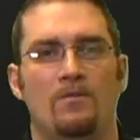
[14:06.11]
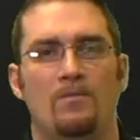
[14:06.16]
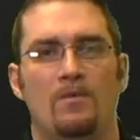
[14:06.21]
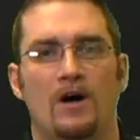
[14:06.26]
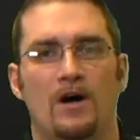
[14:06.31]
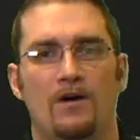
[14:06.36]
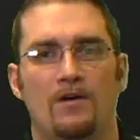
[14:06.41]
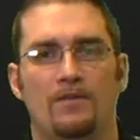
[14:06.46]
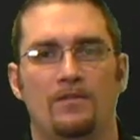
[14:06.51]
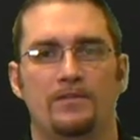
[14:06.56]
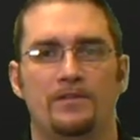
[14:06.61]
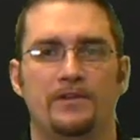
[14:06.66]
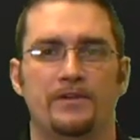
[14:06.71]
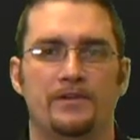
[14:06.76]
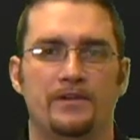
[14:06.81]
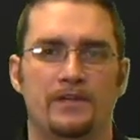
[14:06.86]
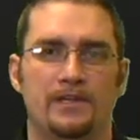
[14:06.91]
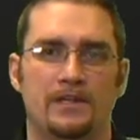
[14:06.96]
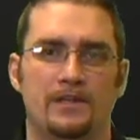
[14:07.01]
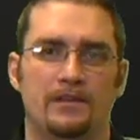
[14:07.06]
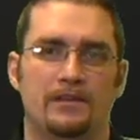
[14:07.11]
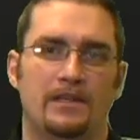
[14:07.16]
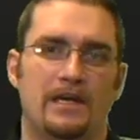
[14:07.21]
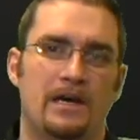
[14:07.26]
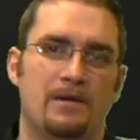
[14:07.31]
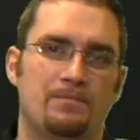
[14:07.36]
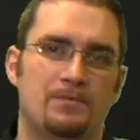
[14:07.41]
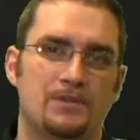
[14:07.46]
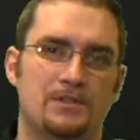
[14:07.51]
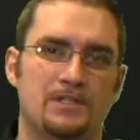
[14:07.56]
Well, doing it in
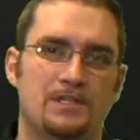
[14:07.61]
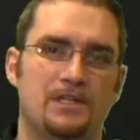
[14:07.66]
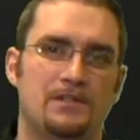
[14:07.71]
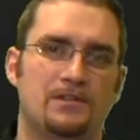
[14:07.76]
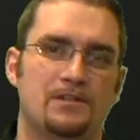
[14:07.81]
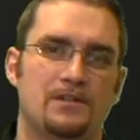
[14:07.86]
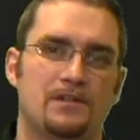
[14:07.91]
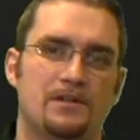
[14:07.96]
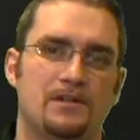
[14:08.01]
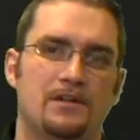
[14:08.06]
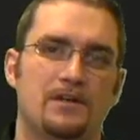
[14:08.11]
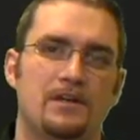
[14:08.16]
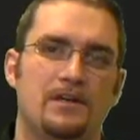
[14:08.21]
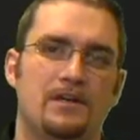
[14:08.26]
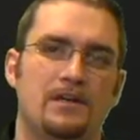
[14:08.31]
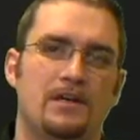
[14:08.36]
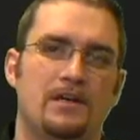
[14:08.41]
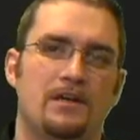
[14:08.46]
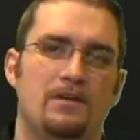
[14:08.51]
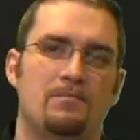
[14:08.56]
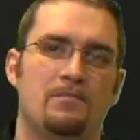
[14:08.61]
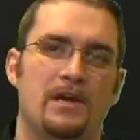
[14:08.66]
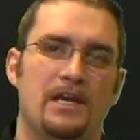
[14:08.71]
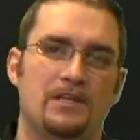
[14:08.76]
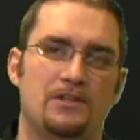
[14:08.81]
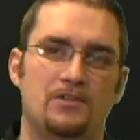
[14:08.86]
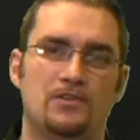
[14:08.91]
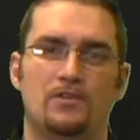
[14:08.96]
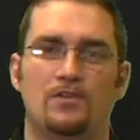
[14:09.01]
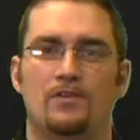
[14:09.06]
that procedure
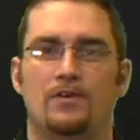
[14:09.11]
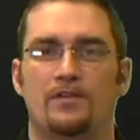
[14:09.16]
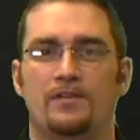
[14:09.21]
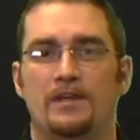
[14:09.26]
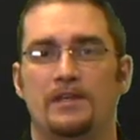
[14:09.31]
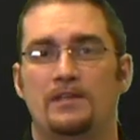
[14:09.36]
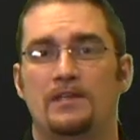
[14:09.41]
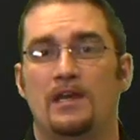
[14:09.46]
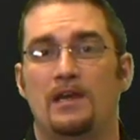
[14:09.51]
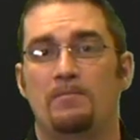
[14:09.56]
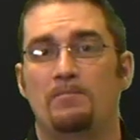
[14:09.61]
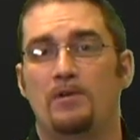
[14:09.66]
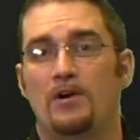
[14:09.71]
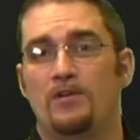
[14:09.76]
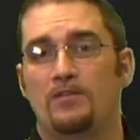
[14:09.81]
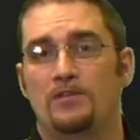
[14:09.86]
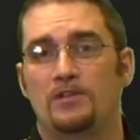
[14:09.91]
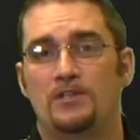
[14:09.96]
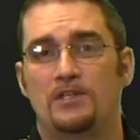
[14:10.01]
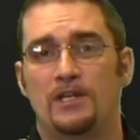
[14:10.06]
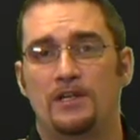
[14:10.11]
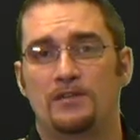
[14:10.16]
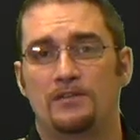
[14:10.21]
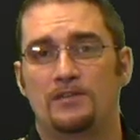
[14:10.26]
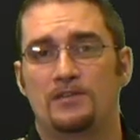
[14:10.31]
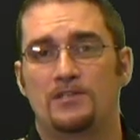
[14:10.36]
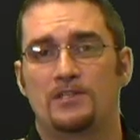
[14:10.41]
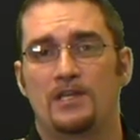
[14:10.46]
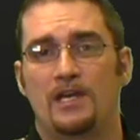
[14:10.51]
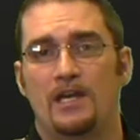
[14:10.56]
made sure that they both shared
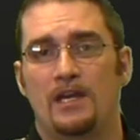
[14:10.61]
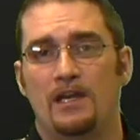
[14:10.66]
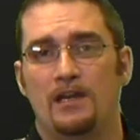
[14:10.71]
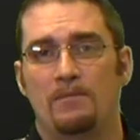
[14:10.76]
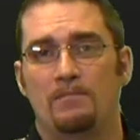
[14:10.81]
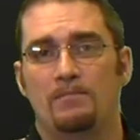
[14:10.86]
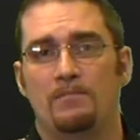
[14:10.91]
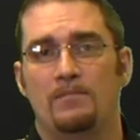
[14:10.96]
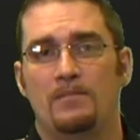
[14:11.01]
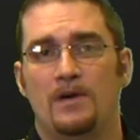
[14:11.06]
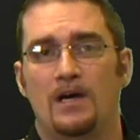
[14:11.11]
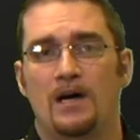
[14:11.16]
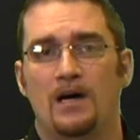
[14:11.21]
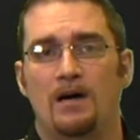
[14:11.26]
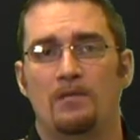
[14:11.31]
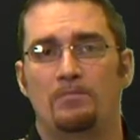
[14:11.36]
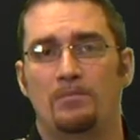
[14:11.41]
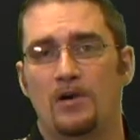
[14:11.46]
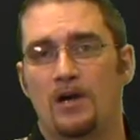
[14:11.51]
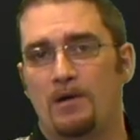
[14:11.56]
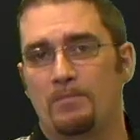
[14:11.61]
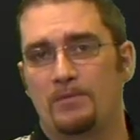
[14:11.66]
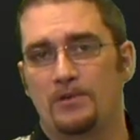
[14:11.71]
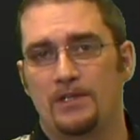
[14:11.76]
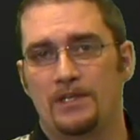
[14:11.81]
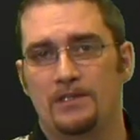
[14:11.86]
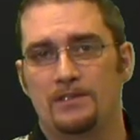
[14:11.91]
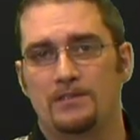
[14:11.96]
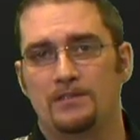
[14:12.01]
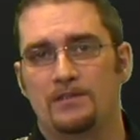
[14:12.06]
the same uh,
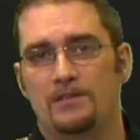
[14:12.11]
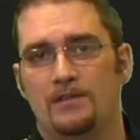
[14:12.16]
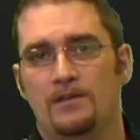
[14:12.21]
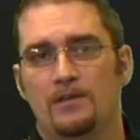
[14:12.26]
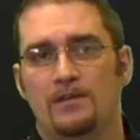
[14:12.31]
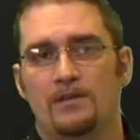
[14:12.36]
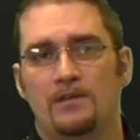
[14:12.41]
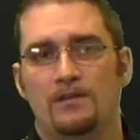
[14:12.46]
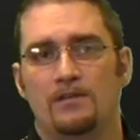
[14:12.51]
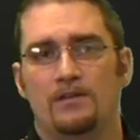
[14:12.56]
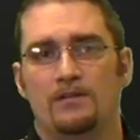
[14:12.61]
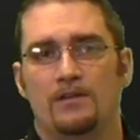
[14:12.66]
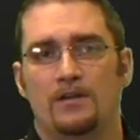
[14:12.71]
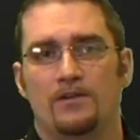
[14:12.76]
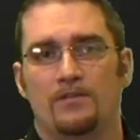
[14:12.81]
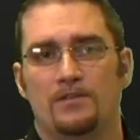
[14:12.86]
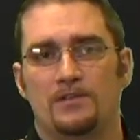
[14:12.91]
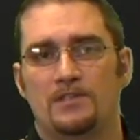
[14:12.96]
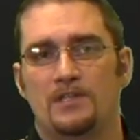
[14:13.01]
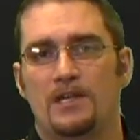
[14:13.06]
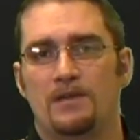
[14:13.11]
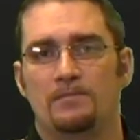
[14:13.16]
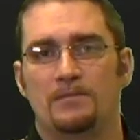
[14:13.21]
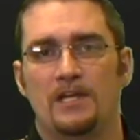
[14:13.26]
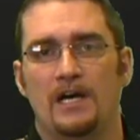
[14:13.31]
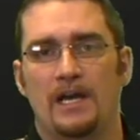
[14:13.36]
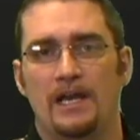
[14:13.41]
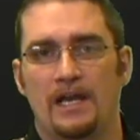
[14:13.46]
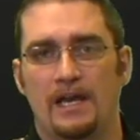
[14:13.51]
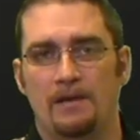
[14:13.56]
properties, you know, the same
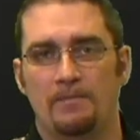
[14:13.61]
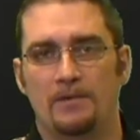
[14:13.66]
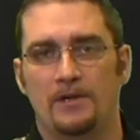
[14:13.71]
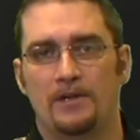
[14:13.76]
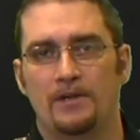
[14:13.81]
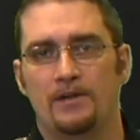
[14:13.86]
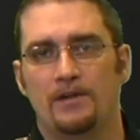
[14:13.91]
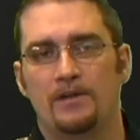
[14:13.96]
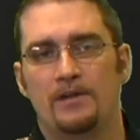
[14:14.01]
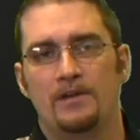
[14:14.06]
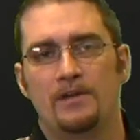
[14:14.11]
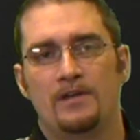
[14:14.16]
diameter.